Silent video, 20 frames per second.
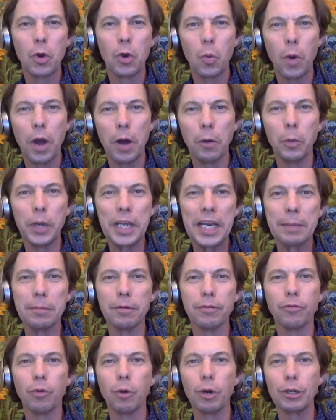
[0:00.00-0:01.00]
Well, week
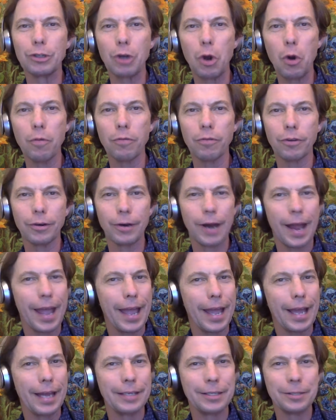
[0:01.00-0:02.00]
number 4 is over
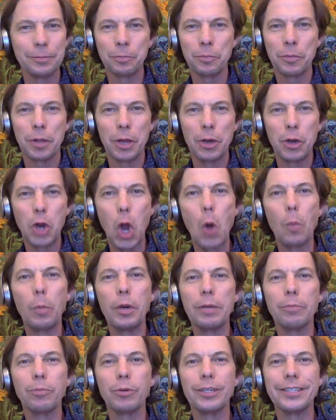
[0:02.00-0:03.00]
and
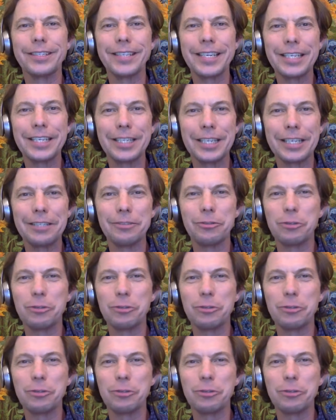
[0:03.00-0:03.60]
nobody presented,